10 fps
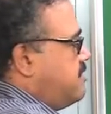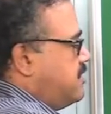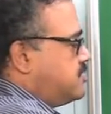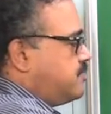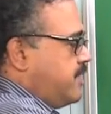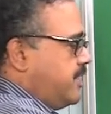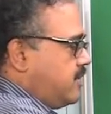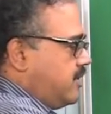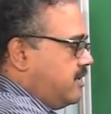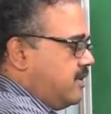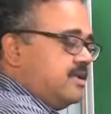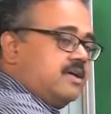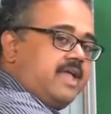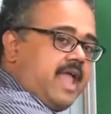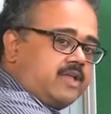split on
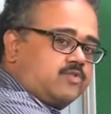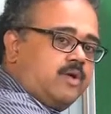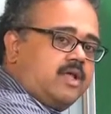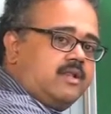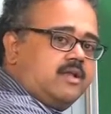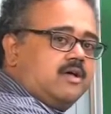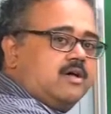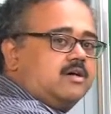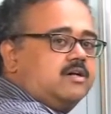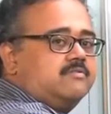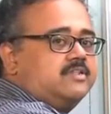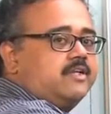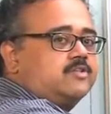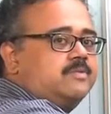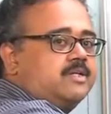x1 or whether
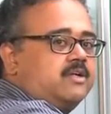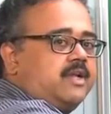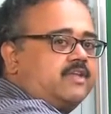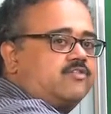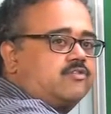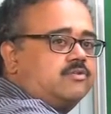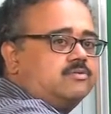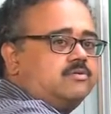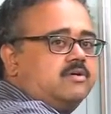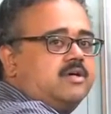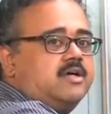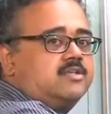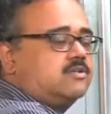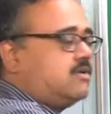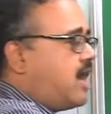you split on x2,
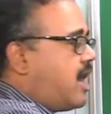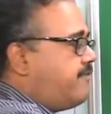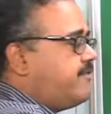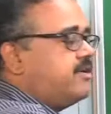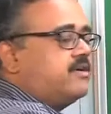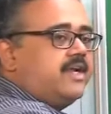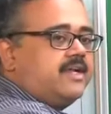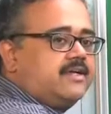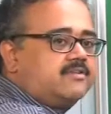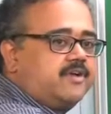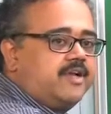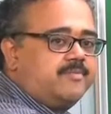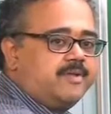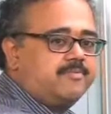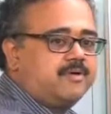so half your data is going to
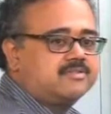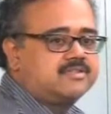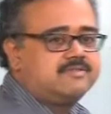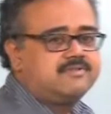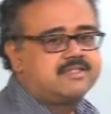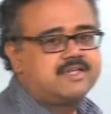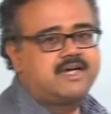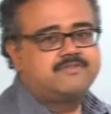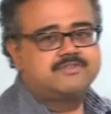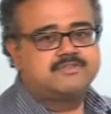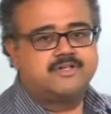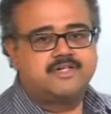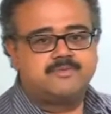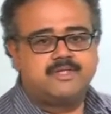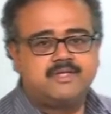be positive, the other half is going
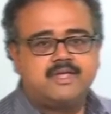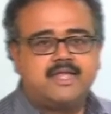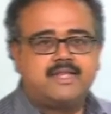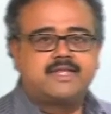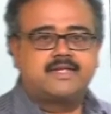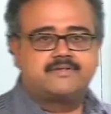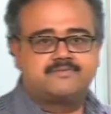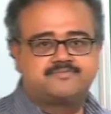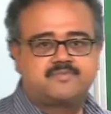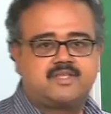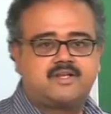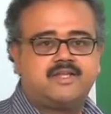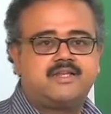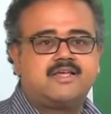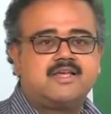to be negative, right.
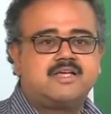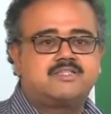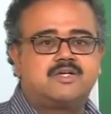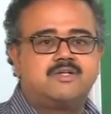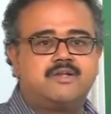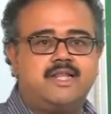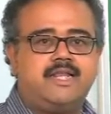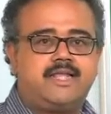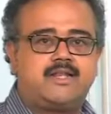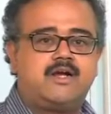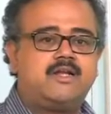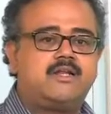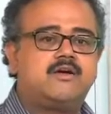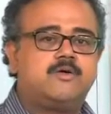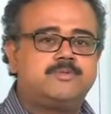So, you really cannot
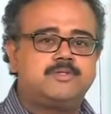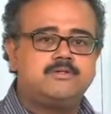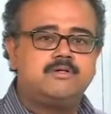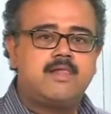hope to